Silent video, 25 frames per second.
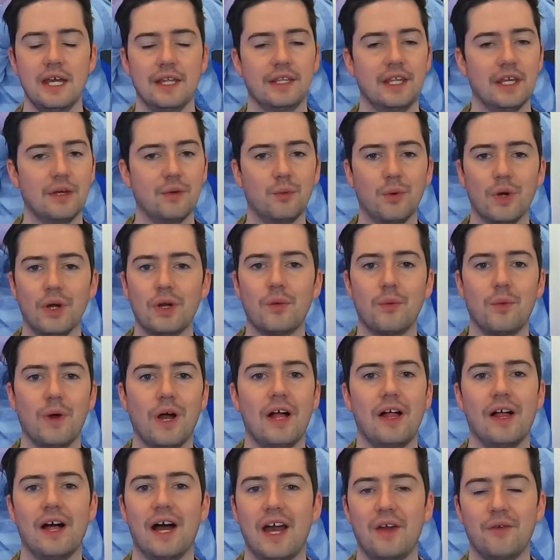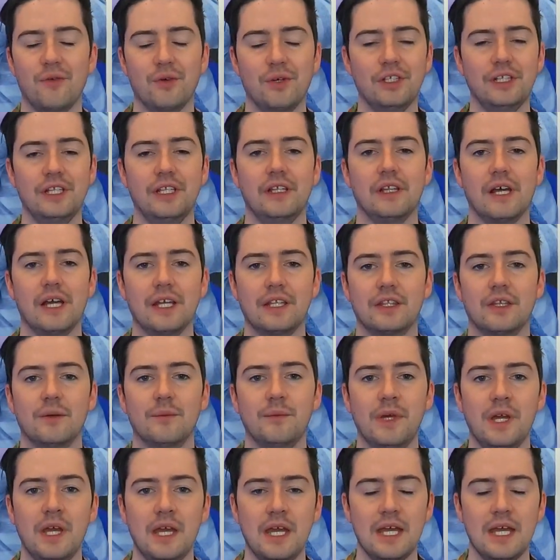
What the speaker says: they work well. I really like them.